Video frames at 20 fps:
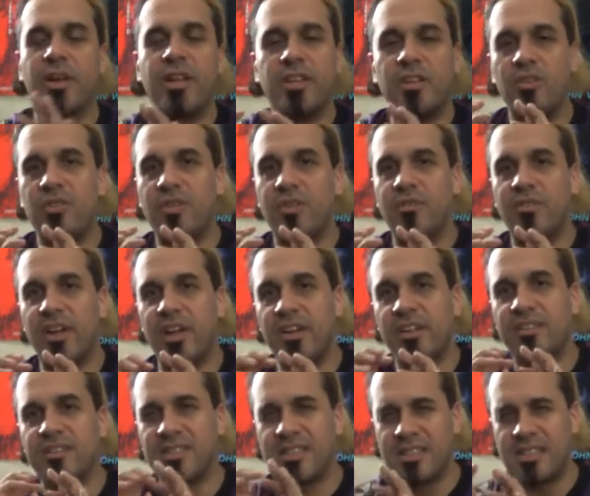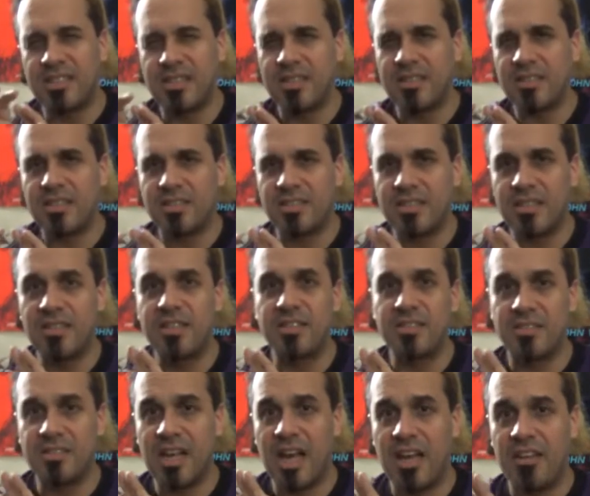and he used a very
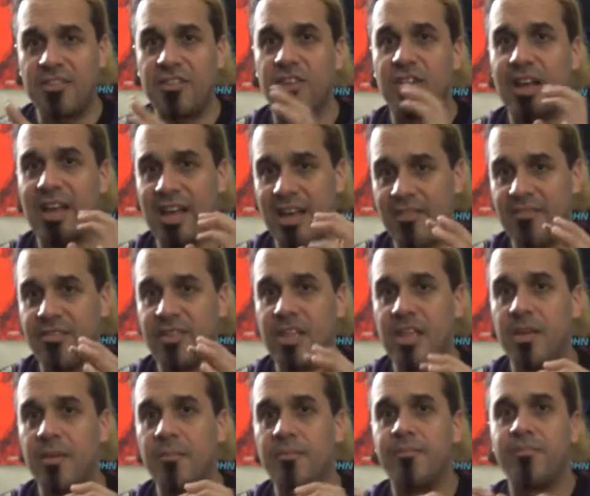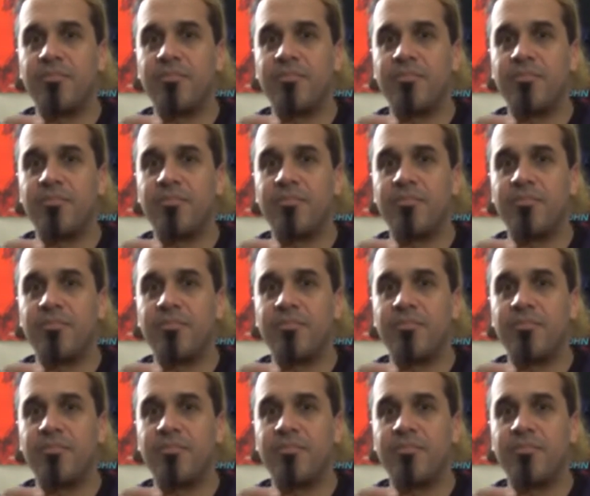synthesizer heavy,